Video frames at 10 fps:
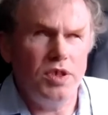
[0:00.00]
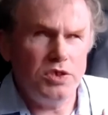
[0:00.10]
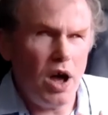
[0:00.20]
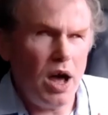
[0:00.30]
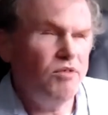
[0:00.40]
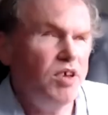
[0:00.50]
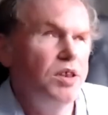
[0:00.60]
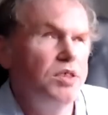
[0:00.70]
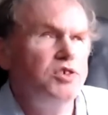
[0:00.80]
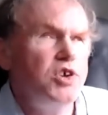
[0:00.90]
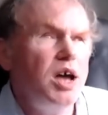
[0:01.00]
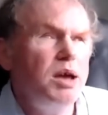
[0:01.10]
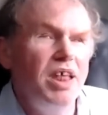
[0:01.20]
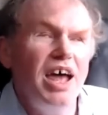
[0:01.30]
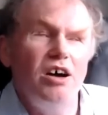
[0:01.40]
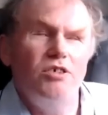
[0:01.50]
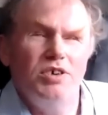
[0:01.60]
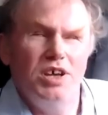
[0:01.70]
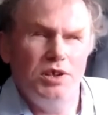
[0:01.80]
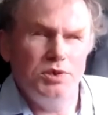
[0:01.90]
time now
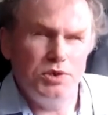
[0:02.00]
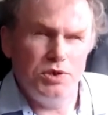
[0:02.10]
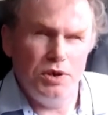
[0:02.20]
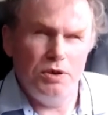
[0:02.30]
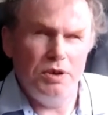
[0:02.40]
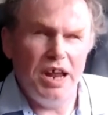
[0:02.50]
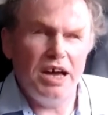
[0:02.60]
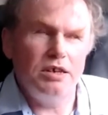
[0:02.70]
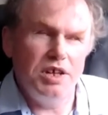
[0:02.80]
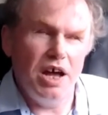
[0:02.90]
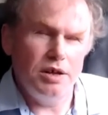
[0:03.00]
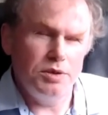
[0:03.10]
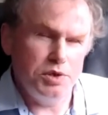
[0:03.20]
is to knuckle down,